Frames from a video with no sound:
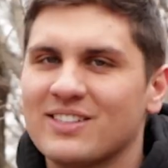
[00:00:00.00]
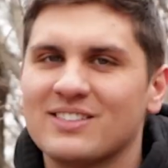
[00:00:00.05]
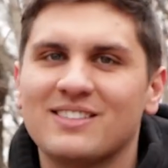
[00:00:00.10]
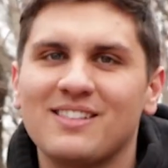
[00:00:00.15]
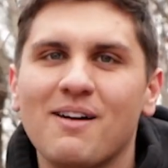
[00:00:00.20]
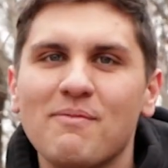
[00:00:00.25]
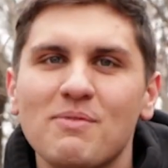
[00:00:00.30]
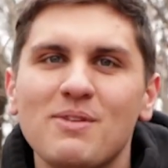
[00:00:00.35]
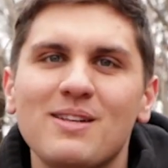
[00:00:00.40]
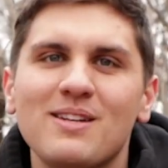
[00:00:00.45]
There's
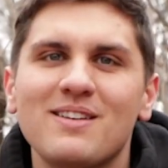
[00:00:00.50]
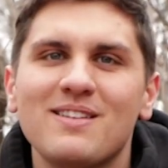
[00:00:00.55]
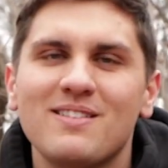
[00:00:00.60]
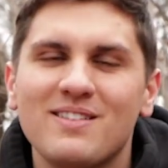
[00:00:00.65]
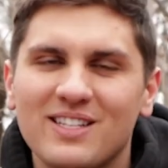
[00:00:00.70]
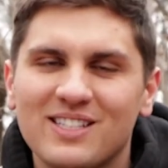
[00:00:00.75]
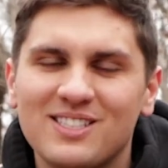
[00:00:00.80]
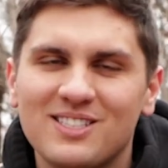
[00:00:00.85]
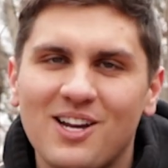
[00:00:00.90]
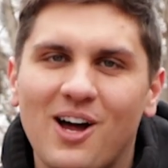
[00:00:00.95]
something
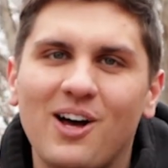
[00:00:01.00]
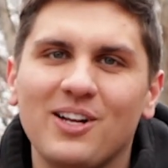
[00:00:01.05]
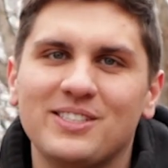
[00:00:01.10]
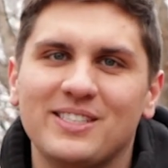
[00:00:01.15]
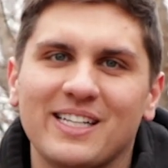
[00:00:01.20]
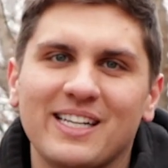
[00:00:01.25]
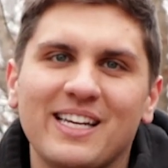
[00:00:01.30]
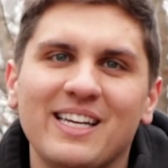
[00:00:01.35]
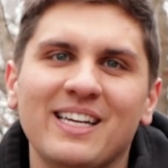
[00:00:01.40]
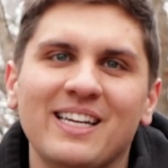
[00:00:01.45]

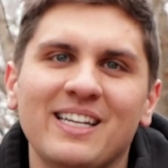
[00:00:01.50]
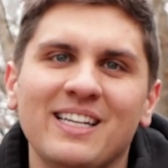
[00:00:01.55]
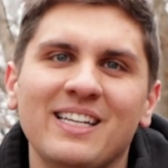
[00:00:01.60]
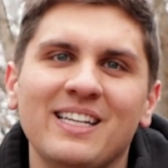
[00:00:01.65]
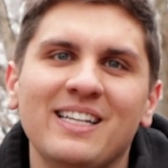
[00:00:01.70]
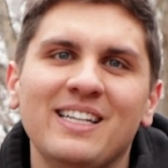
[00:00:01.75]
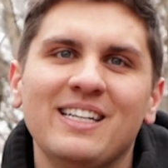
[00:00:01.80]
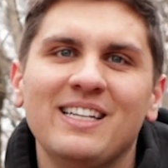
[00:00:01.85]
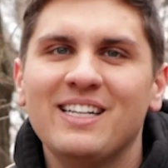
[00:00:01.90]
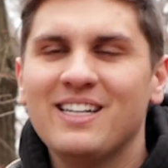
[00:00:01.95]
nostalgic
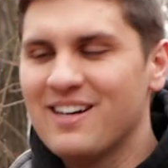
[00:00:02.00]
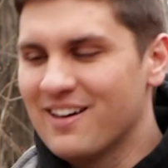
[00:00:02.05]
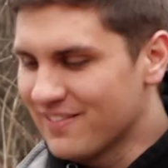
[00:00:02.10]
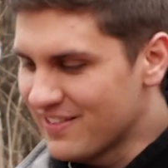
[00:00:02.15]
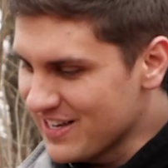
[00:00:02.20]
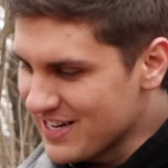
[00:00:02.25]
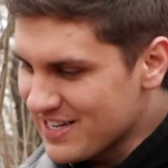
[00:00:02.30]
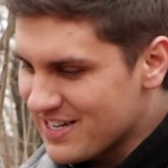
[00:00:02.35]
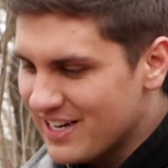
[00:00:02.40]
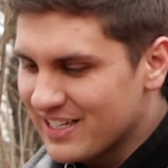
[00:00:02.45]
of
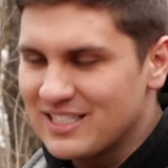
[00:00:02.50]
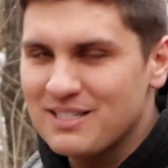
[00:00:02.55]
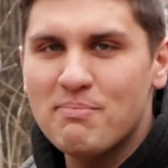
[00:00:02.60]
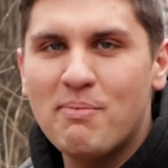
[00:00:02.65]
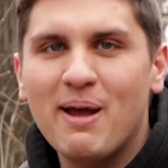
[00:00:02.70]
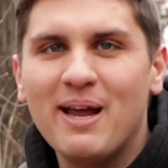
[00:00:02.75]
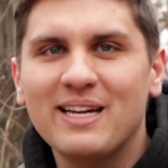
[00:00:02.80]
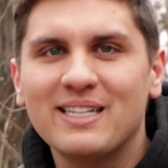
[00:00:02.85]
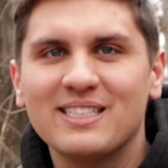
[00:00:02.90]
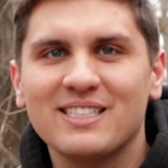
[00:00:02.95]
the
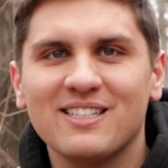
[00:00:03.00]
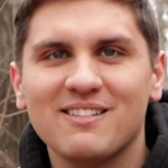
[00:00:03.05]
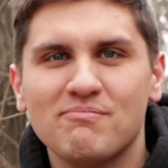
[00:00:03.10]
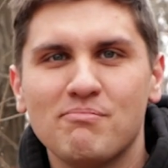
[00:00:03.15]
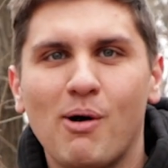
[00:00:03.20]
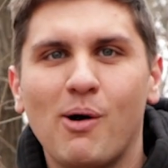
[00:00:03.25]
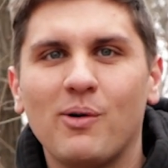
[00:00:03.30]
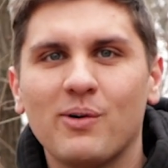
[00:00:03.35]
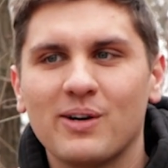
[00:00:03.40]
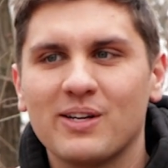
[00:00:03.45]
anticipation of
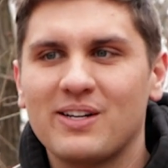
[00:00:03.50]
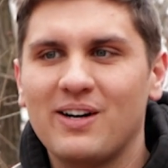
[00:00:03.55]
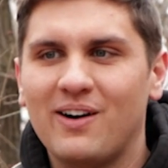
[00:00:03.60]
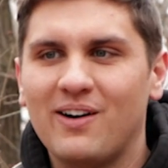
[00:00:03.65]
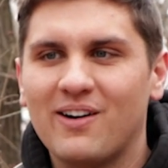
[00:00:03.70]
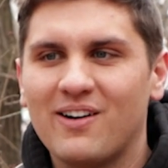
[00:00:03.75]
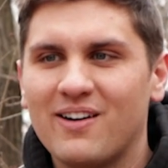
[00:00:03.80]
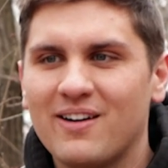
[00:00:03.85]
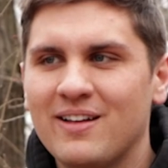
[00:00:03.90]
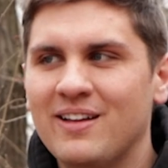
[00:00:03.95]
pulling a
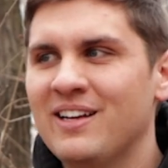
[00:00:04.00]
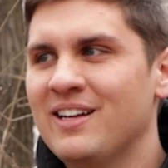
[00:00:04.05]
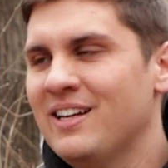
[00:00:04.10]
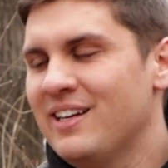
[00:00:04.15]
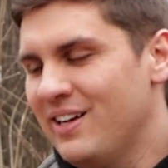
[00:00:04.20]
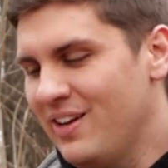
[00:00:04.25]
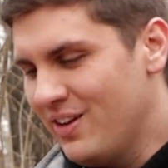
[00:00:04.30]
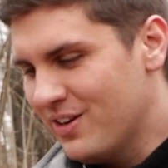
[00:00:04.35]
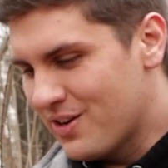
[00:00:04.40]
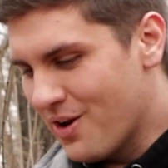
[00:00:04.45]
card,
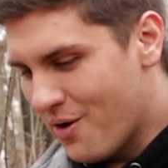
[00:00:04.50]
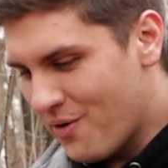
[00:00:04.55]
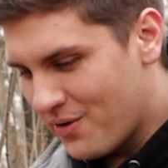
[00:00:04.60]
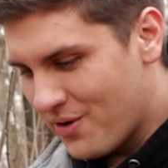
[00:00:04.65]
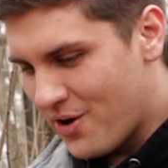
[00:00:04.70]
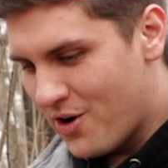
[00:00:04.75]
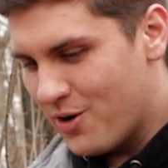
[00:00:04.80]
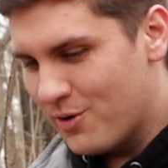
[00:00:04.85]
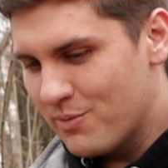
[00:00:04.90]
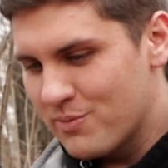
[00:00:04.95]

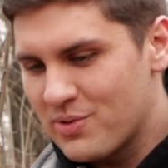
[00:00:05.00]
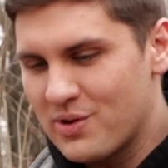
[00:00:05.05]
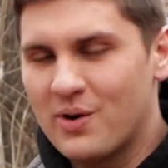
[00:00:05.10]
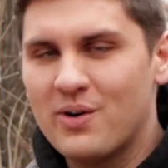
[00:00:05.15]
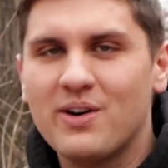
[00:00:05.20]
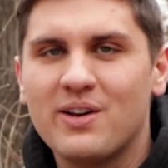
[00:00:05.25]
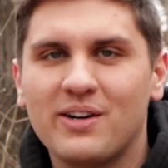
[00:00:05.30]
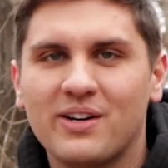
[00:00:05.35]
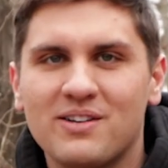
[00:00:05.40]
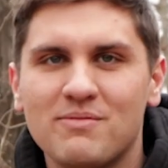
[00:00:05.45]
going home,
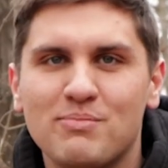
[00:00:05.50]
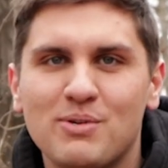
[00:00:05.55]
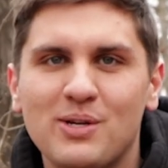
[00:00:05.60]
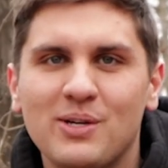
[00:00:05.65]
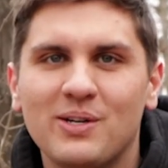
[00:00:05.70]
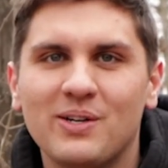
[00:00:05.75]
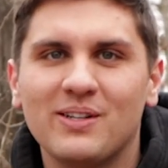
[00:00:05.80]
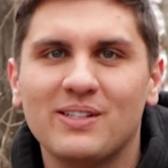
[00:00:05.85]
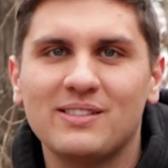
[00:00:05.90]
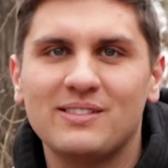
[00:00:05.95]
throwing in your
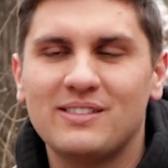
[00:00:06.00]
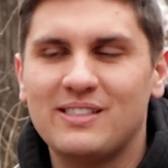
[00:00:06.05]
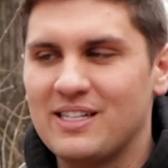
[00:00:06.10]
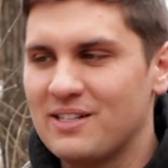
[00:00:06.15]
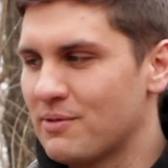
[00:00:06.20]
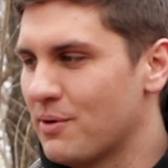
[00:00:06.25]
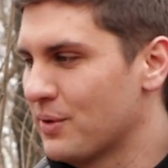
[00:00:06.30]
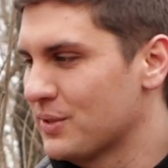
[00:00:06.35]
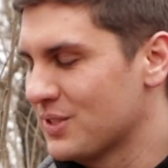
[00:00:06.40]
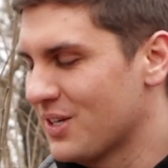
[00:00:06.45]
computer and
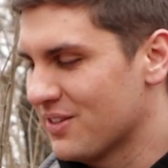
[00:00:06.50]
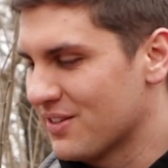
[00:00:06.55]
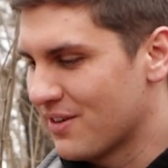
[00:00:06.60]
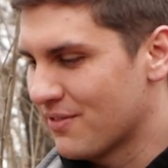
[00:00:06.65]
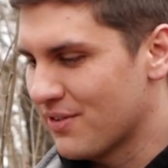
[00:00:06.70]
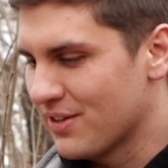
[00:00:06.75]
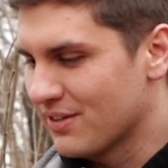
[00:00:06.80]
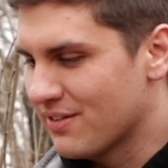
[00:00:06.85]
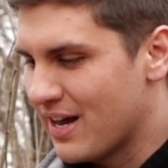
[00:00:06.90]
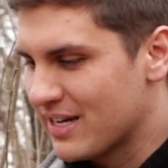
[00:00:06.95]
seeing what was on there
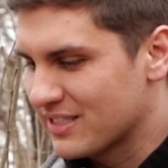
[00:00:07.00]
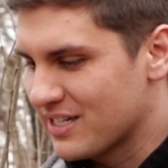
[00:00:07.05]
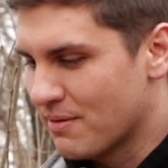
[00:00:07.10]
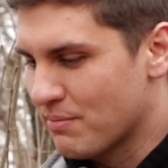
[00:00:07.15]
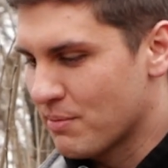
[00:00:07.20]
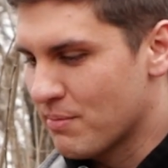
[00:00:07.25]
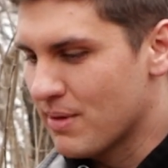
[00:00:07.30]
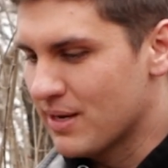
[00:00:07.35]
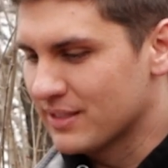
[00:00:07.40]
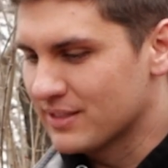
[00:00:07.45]
for the last
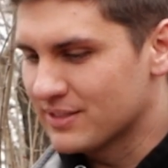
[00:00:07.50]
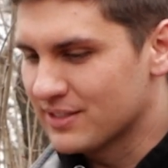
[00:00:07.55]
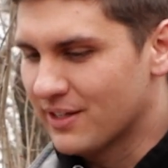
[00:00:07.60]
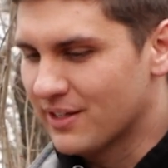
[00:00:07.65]
couple months.